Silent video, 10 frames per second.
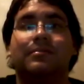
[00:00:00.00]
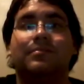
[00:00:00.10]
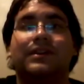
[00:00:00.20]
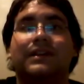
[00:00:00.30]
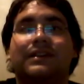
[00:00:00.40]

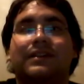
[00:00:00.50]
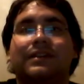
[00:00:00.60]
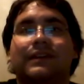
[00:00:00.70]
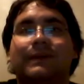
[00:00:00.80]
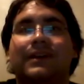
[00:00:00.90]

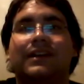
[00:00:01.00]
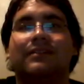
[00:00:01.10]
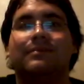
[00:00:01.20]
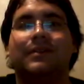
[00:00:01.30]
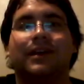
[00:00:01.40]
But I
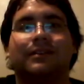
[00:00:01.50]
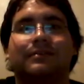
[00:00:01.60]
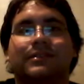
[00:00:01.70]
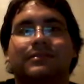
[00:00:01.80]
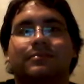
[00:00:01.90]
mean, yeah,
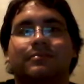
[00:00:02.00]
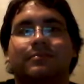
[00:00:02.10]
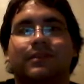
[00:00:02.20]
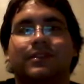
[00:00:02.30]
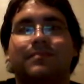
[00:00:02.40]
this
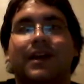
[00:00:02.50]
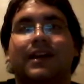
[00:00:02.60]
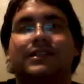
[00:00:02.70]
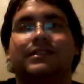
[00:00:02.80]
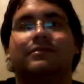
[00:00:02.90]
this
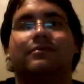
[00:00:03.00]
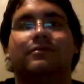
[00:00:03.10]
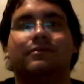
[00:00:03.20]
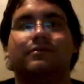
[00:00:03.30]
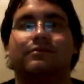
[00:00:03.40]
match,
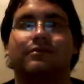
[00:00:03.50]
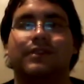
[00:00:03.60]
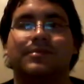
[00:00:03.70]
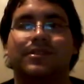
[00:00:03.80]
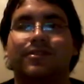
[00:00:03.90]

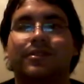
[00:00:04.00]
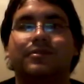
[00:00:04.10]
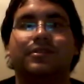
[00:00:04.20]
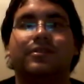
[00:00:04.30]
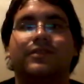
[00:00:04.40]
Rey
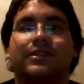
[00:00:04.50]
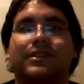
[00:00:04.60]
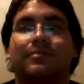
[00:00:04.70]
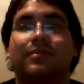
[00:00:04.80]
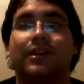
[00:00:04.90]
Mysterio Jr.
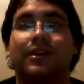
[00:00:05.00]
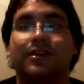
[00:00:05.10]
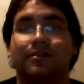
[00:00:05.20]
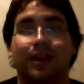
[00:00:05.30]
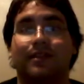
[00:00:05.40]
versus Dean
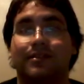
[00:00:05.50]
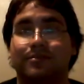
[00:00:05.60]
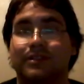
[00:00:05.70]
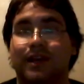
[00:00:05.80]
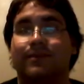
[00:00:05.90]
Malenko, yeah,
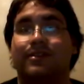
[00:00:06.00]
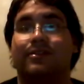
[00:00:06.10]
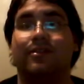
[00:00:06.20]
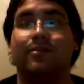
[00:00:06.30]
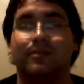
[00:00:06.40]
this was
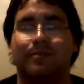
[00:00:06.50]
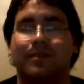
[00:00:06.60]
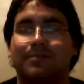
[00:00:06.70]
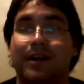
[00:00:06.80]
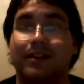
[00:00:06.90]
obviously, of course, the
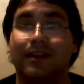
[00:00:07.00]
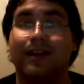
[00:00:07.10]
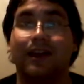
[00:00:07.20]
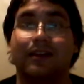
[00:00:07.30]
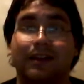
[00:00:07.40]
best match of the
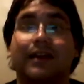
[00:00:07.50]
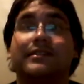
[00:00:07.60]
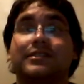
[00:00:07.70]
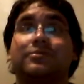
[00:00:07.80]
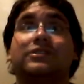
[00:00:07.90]
night, and yeah,
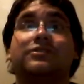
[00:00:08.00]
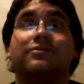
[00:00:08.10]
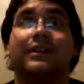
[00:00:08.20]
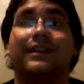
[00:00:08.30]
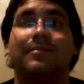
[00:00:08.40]
this was
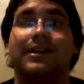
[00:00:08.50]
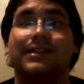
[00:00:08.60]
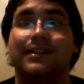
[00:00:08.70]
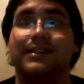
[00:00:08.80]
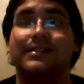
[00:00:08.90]
really the
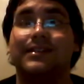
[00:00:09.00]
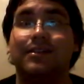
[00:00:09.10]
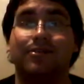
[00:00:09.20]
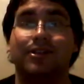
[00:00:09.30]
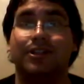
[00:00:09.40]
match that did
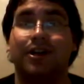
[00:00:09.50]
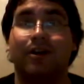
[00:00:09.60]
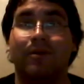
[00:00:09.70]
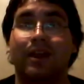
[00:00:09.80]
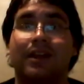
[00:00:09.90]
steal the
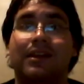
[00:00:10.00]
show.